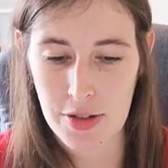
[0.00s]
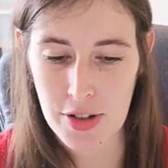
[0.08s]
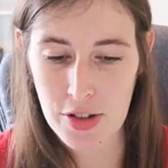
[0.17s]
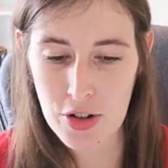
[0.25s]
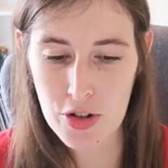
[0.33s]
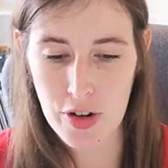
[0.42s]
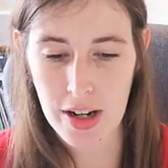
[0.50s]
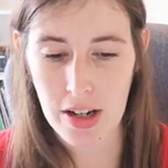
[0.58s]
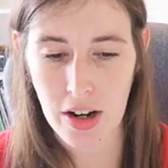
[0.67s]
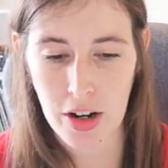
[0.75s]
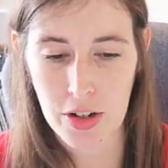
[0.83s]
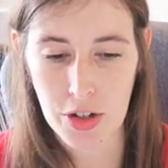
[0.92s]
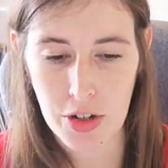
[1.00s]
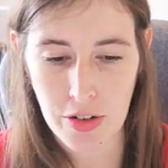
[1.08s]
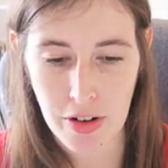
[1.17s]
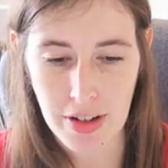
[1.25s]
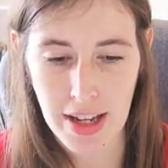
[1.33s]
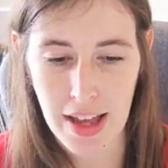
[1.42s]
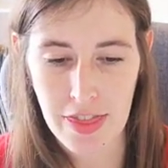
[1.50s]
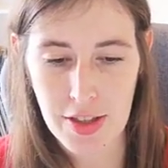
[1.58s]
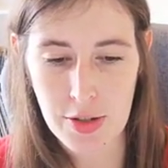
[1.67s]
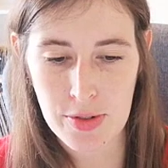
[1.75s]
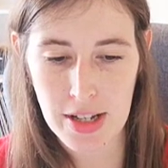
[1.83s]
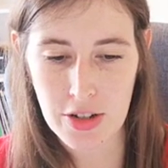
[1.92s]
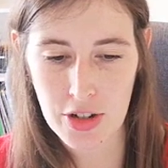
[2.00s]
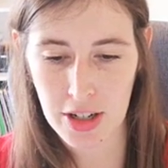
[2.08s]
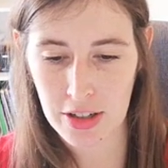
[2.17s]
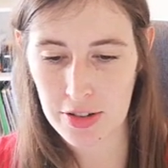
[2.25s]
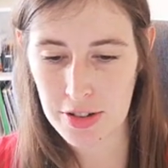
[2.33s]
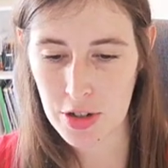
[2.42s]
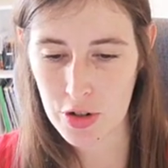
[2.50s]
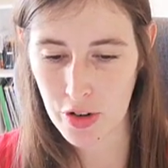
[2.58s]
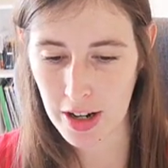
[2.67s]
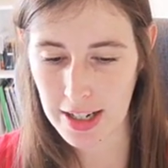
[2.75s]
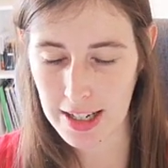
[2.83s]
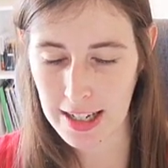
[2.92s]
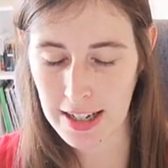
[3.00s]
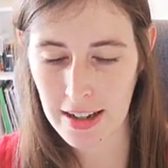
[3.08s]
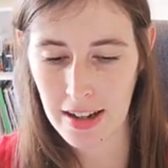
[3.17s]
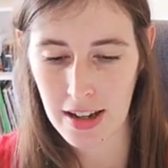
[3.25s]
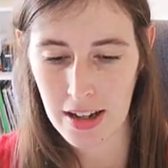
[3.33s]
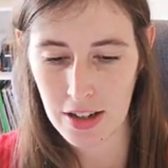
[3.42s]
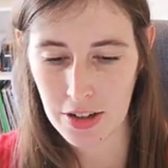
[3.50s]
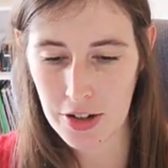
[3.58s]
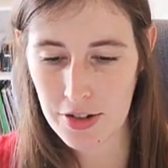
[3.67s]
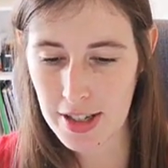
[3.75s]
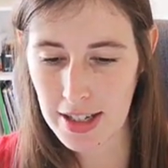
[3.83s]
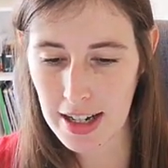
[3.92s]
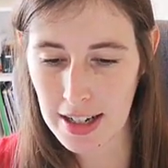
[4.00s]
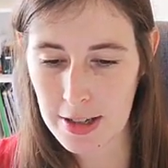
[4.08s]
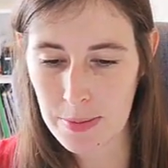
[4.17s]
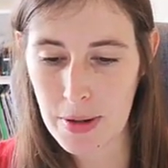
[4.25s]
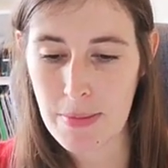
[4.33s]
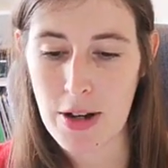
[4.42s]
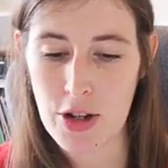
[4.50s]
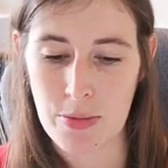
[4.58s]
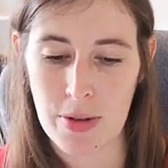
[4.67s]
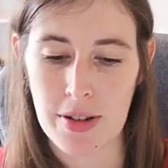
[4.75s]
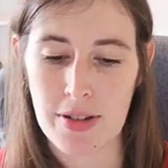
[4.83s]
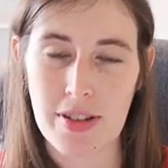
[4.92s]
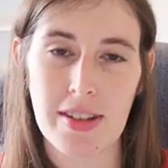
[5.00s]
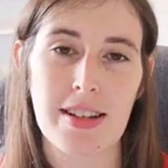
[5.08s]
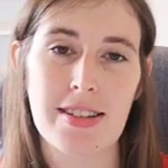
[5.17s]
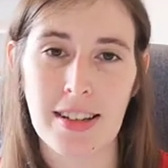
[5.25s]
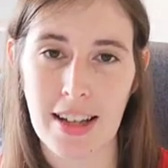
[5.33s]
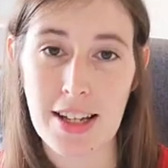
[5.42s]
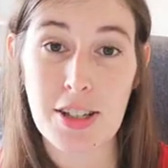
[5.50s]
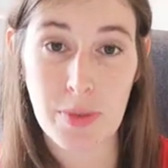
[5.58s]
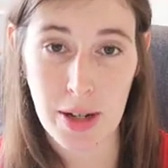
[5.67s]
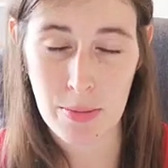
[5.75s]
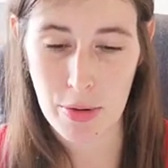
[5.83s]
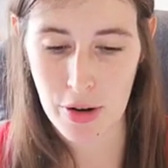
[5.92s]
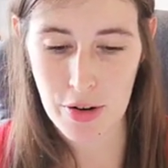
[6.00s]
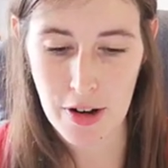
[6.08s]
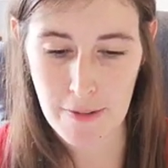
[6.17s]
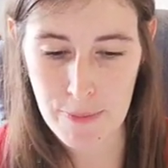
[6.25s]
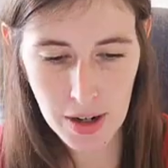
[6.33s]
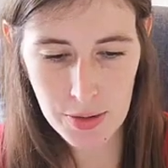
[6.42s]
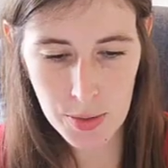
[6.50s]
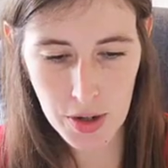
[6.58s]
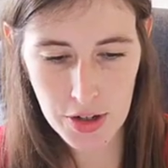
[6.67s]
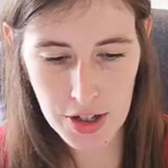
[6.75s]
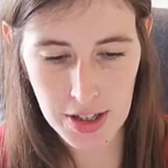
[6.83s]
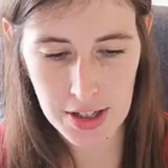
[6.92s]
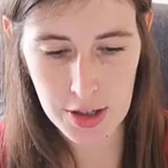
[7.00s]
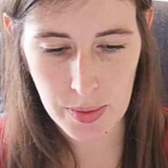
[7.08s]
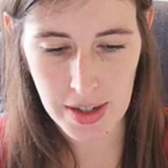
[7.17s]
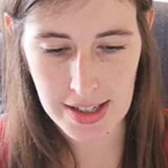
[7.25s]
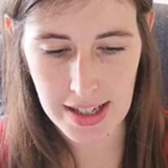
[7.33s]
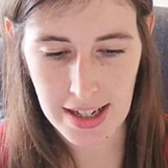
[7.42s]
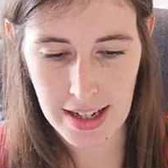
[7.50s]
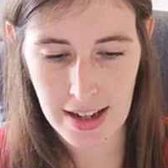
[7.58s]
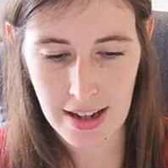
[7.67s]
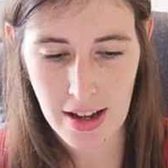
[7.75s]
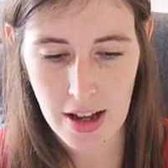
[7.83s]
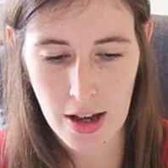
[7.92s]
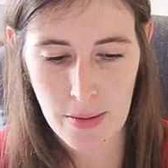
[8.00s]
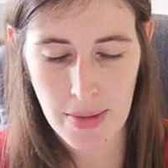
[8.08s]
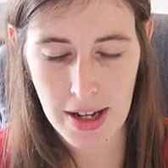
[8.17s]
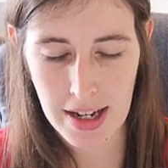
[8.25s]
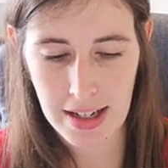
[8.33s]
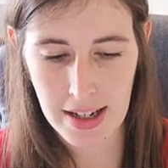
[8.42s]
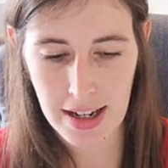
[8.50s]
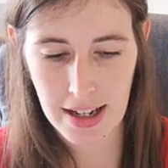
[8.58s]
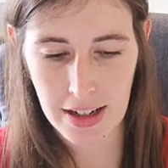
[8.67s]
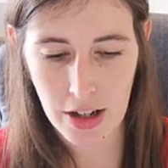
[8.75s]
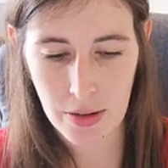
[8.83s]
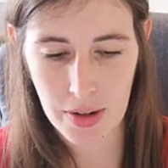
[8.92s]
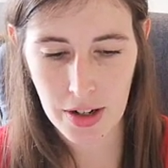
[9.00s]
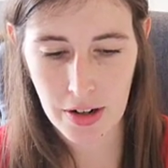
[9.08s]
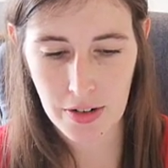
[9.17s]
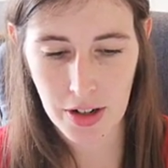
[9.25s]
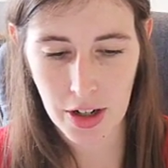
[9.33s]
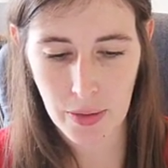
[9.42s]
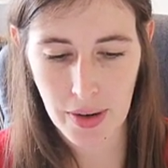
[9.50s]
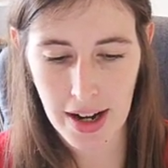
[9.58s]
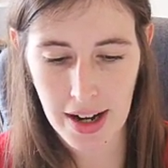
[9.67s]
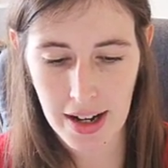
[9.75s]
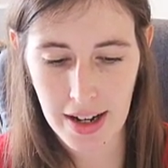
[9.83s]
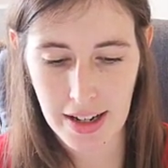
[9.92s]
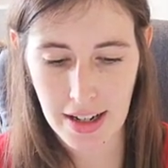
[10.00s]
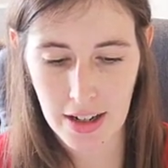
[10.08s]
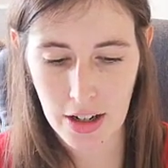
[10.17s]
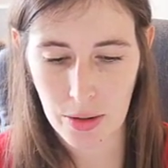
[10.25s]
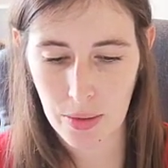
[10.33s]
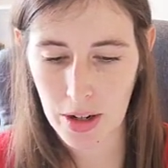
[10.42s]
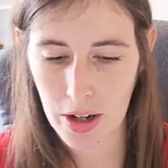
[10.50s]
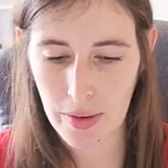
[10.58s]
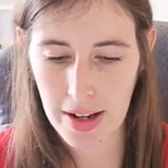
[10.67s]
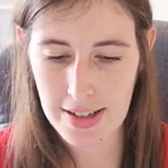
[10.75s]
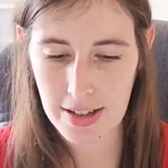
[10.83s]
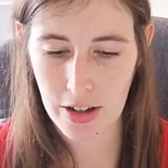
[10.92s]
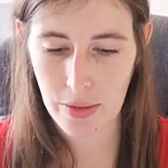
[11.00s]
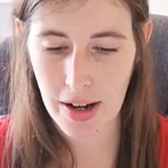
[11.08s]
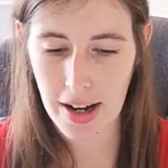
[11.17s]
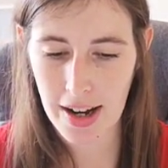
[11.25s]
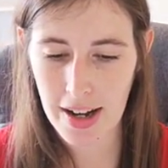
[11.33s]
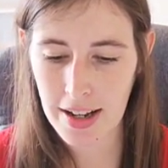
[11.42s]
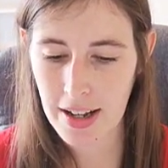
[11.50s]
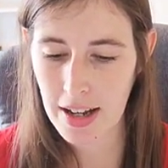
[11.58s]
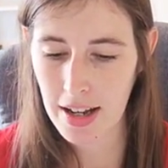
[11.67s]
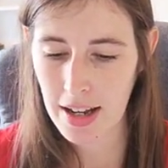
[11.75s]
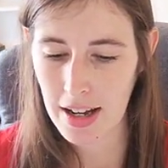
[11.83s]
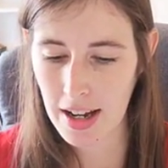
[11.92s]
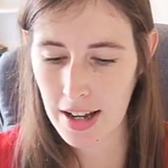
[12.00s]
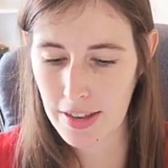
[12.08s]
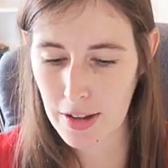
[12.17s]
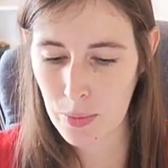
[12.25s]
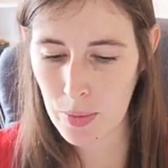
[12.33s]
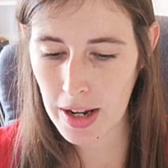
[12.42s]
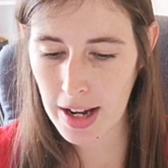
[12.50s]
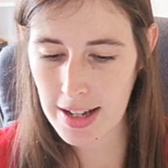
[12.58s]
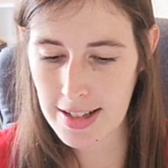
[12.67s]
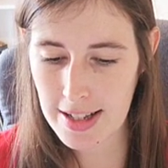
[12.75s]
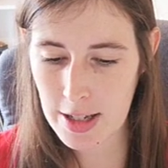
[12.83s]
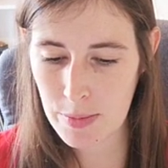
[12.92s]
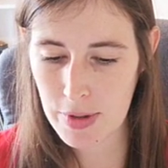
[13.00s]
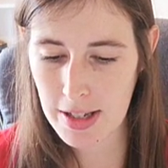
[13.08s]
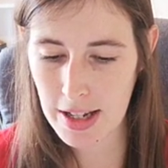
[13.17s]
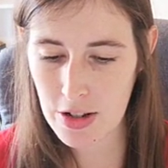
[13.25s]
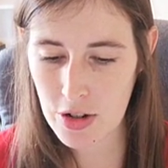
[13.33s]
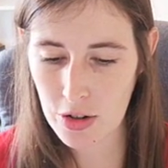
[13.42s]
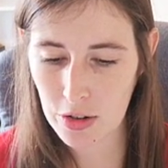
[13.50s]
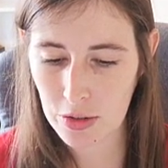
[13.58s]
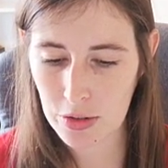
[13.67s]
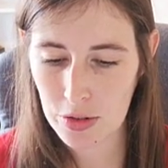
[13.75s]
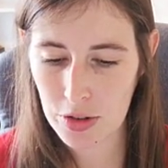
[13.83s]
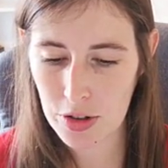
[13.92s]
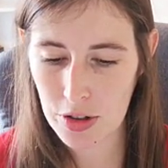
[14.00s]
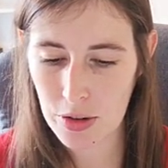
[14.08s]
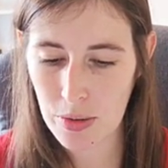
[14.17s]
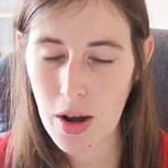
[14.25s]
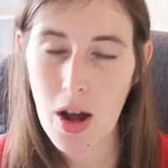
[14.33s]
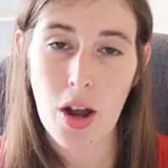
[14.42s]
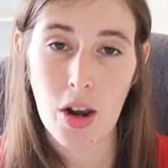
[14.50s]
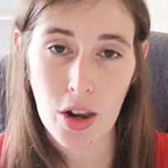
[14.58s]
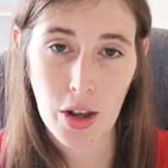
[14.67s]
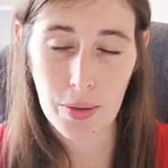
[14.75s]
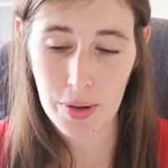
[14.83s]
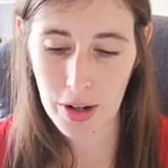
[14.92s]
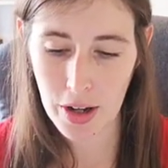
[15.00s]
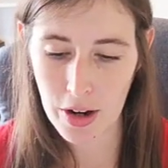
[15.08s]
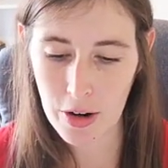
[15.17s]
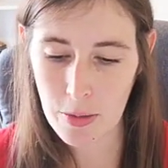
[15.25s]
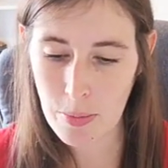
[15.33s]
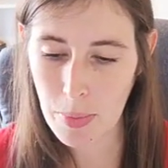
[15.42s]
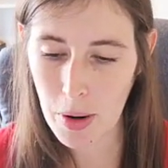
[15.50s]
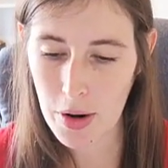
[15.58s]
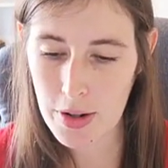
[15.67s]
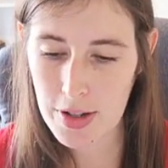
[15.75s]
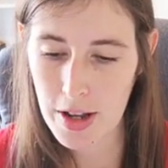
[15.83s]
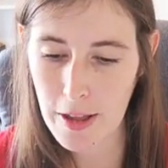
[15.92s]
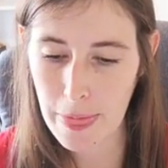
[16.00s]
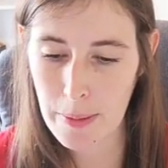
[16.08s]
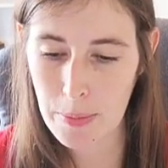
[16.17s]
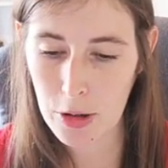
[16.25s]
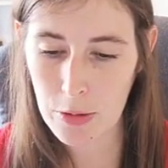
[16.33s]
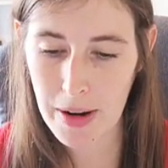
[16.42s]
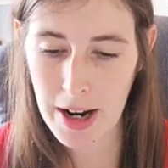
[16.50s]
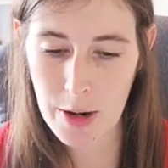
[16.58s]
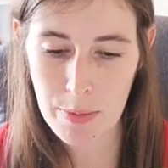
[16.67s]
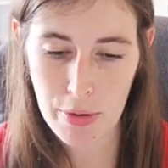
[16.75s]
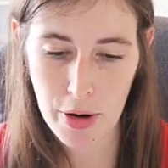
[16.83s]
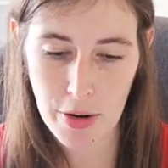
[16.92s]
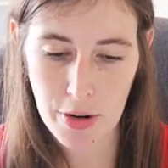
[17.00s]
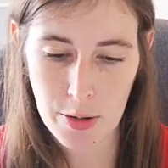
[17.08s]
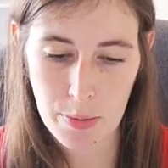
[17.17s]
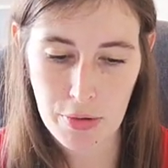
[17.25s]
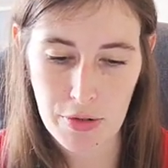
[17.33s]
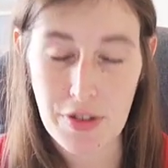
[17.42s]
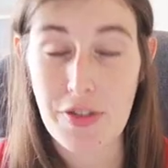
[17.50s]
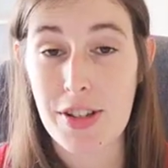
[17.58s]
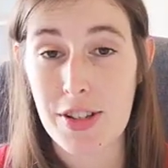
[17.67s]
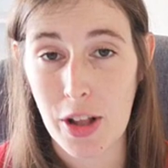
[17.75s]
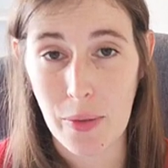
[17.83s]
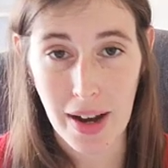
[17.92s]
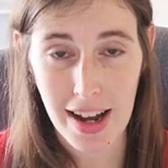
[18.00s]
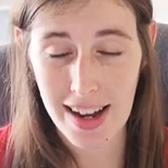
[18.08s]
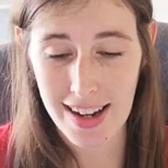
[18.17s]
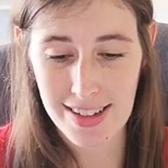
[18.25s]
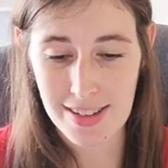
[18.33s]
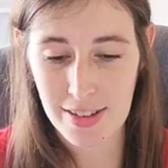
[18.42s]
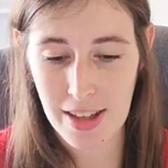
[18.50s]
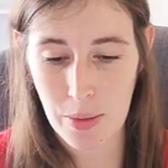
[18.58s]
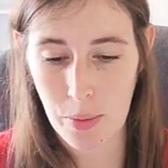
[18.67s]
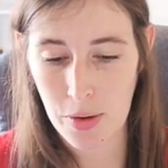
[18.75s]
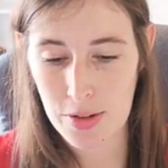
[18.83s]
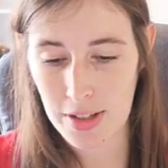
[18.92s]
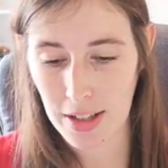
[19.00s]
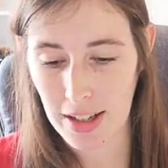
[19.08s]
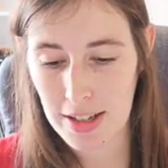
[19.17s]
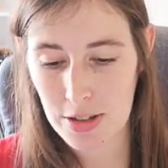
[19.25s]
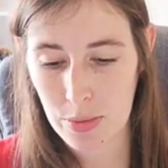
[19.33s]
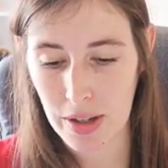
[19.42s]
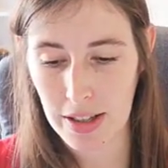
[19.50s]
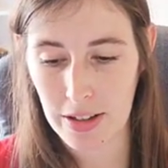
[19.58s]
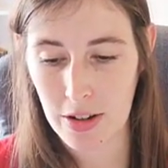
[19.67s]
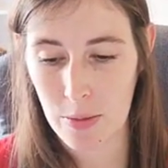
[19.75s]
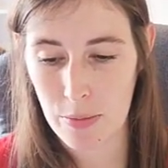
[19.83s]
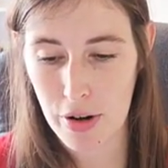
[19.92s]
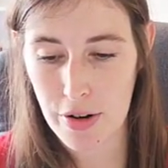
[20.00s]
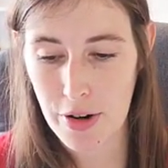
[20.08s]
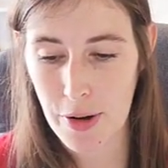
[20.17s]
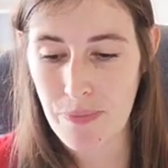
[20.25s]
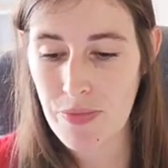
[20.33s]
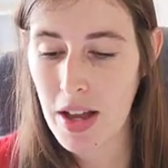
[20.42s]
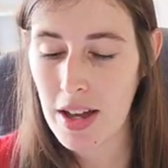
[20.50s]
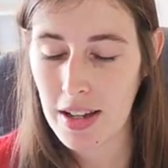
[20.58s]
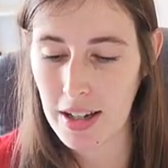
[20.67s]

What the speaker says: So I took a trade on Euro Yen. This was actually a losing trade here using LSB measurements, so that's the last swing broker. So I was watching these swings here, making a lower low and a lower high, a lower low and a lower high, and then we had this potential new lower low, but the pullback broke the previous lower high, so that was the last swing that got broken.